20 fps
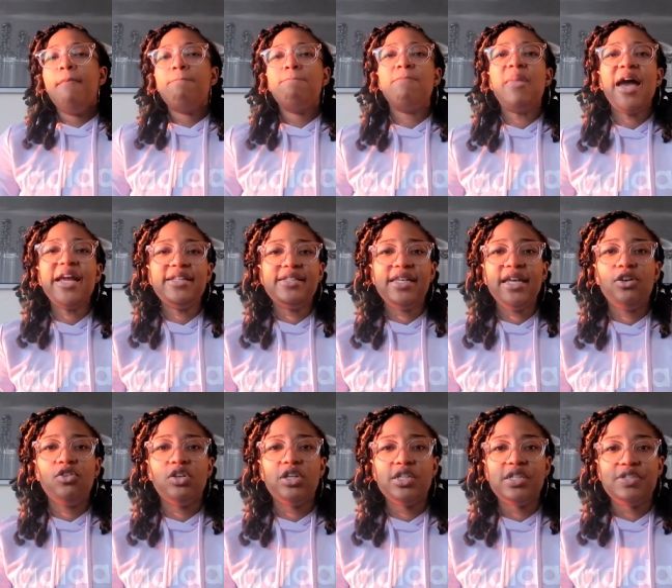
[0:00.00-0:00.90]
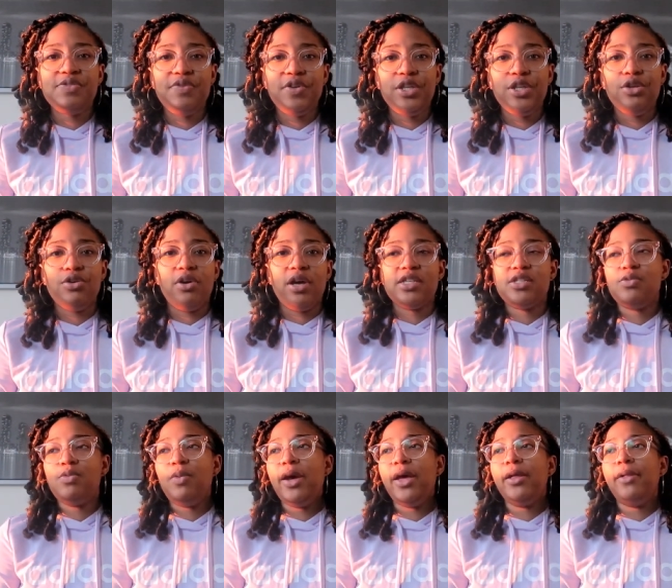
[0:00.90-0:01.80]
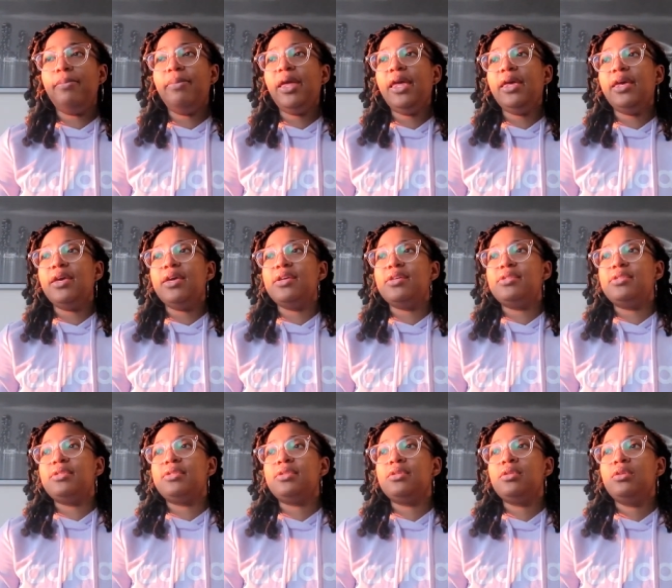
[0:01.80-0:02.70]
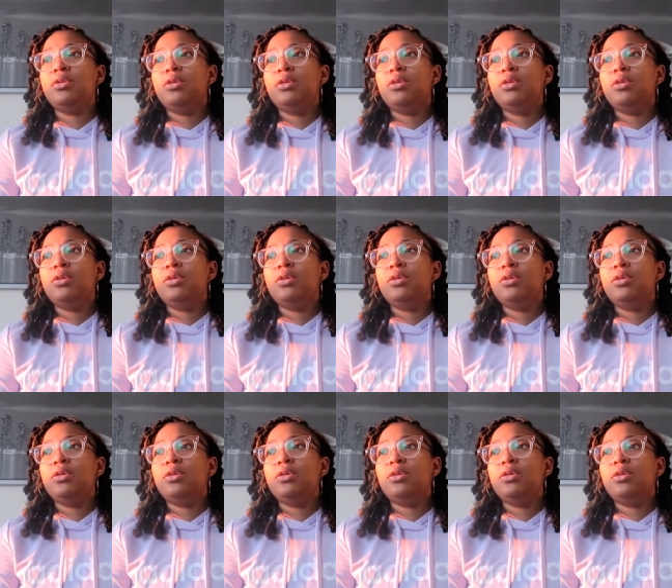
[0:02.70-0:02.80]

my take on this video as well because